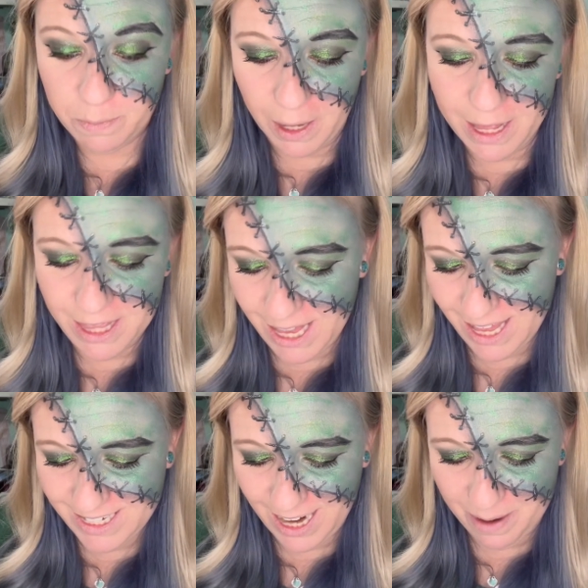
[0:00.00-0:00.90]
by
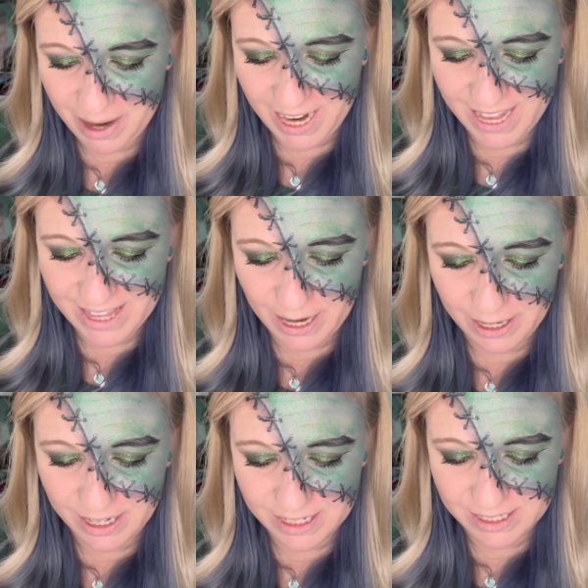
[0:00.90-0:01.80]
the time I get there
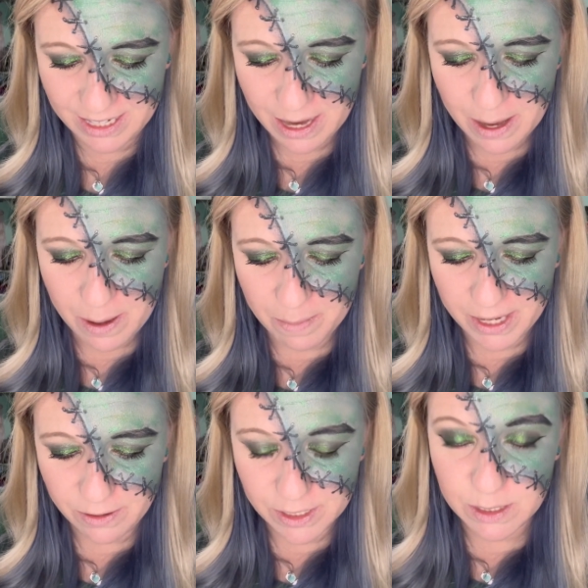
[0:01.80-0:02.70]
because my
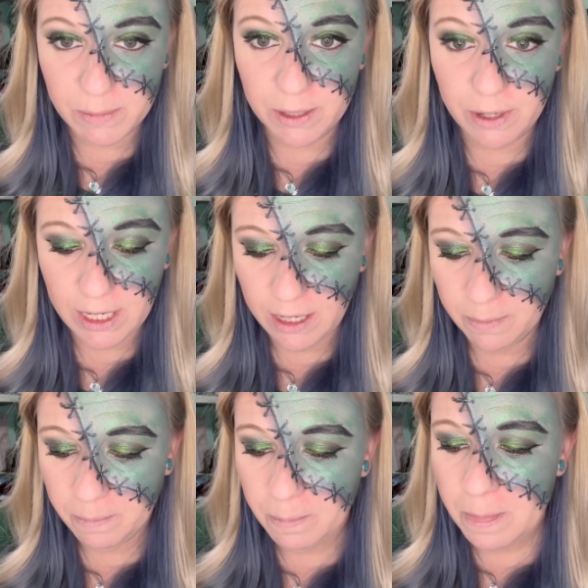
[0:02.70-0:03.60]
nose has been runny.
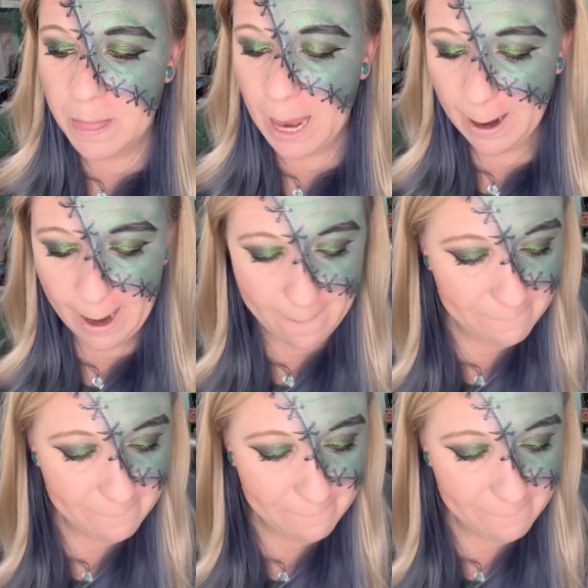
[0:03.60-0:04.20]
Okay.